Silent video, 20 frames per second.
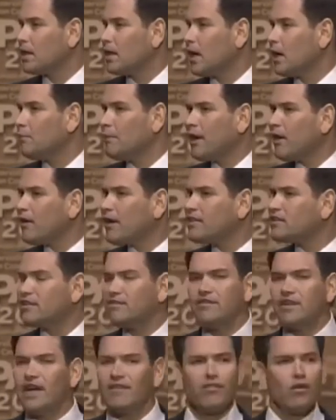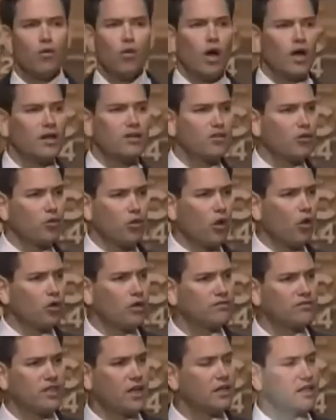Americans have never wanted the role
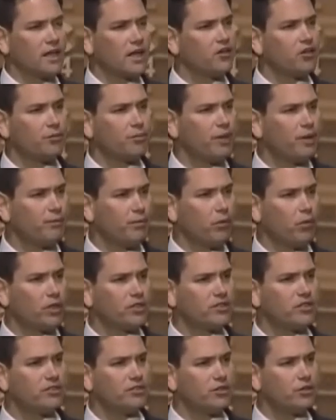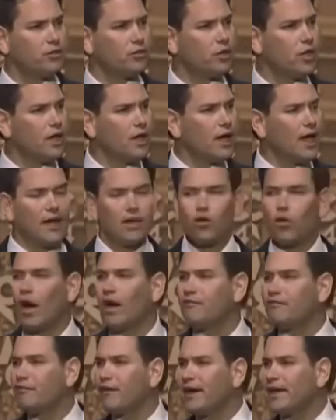of telling other people what to do. And quite
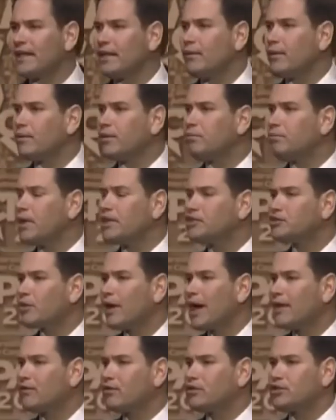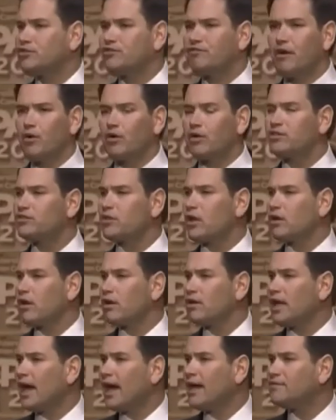frankly, we would much rather just focus on our
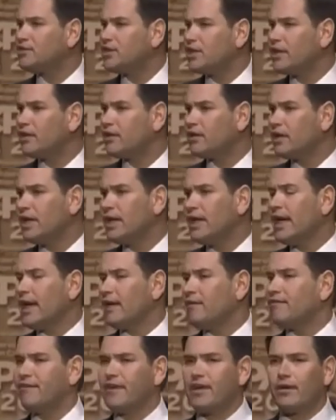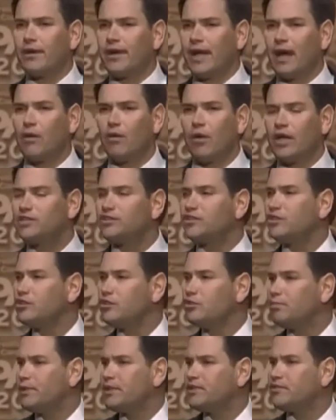lives here and figuring out ways to do
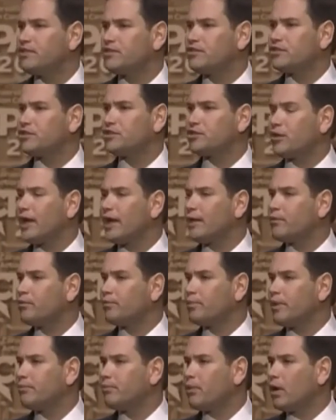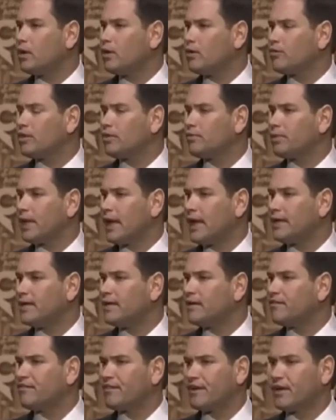business and trade with people all over the planet in
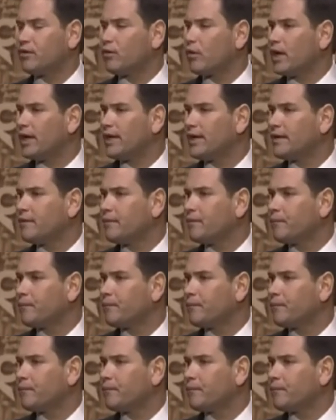a fair way.